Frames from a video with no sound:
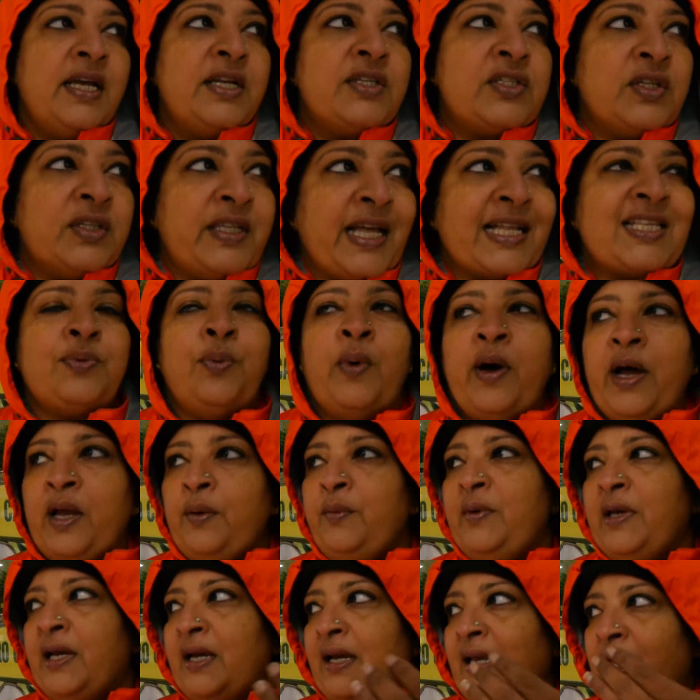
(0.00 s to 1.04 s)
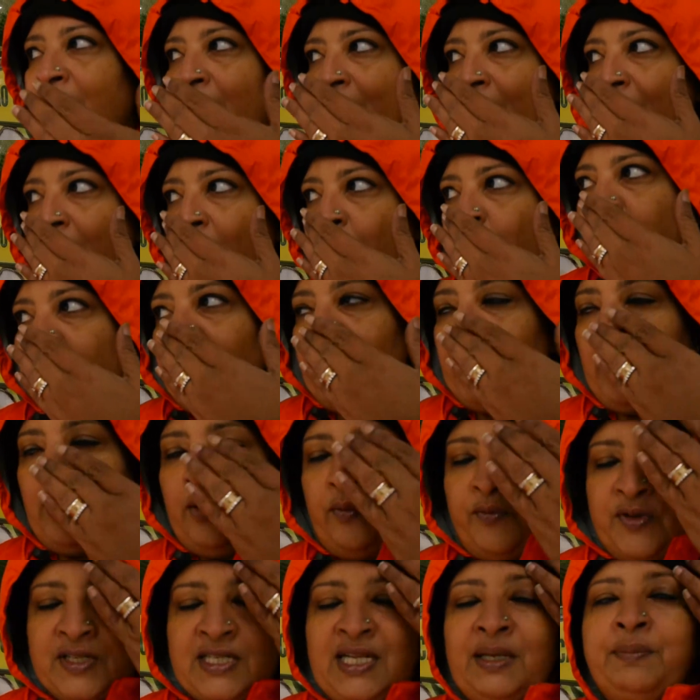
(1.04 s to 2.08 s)
So that's why we are here. We are
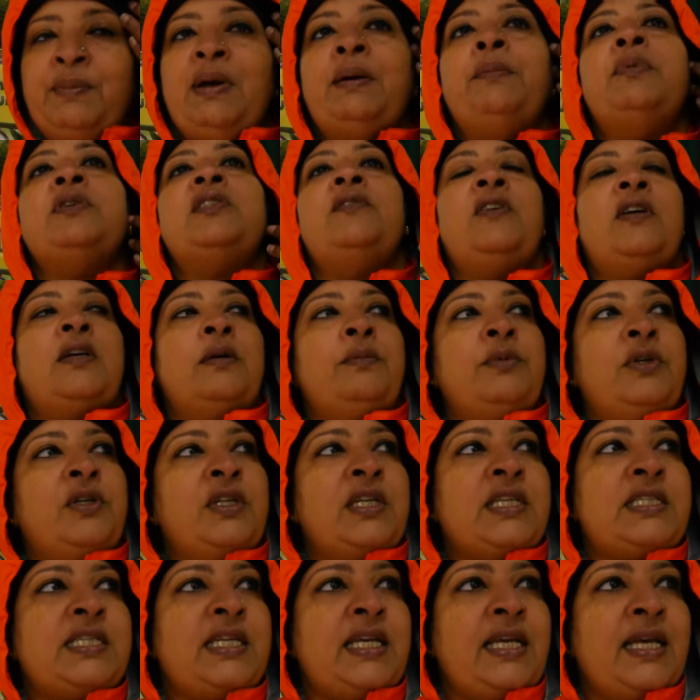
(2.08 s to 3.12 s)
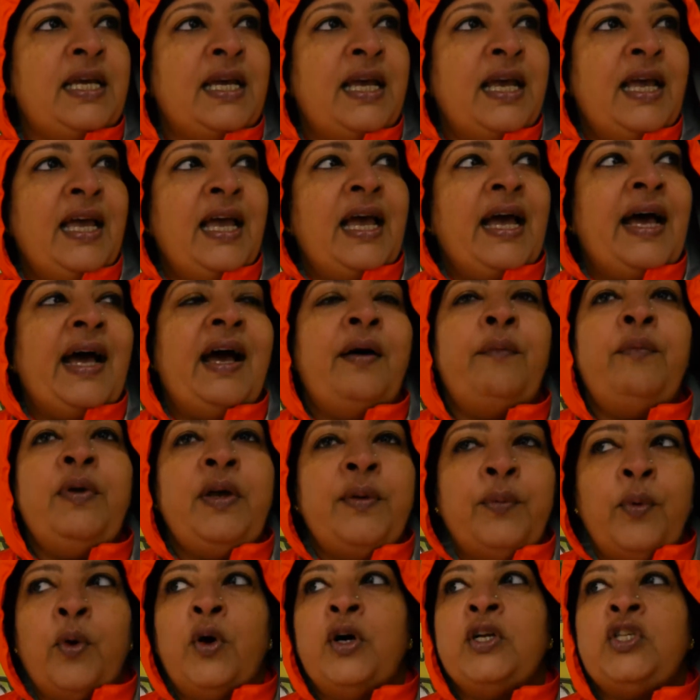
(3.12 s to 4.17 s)
obviously members of the community, and
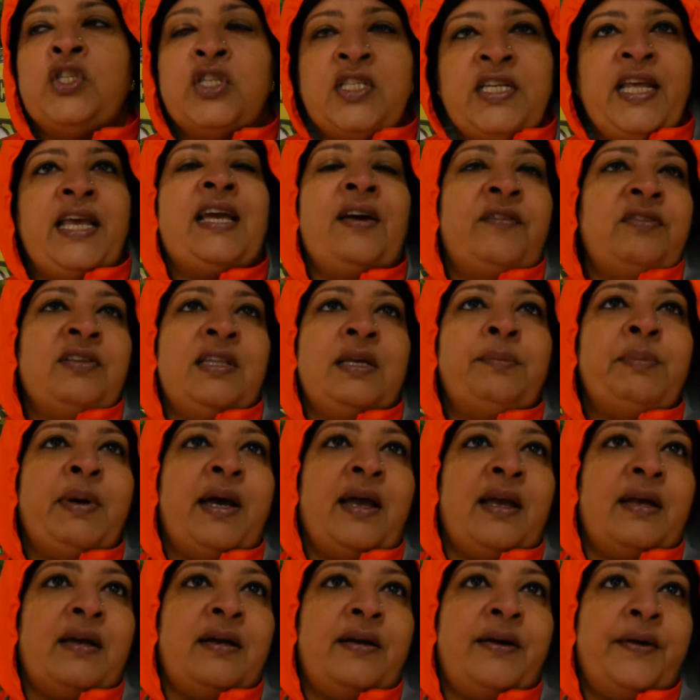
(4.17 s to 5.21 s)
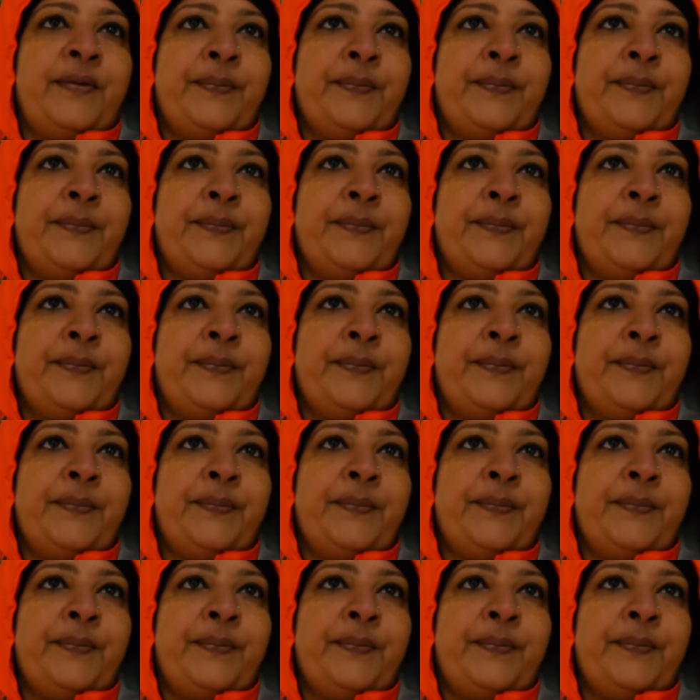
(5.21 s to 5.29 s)
we want to take everything back.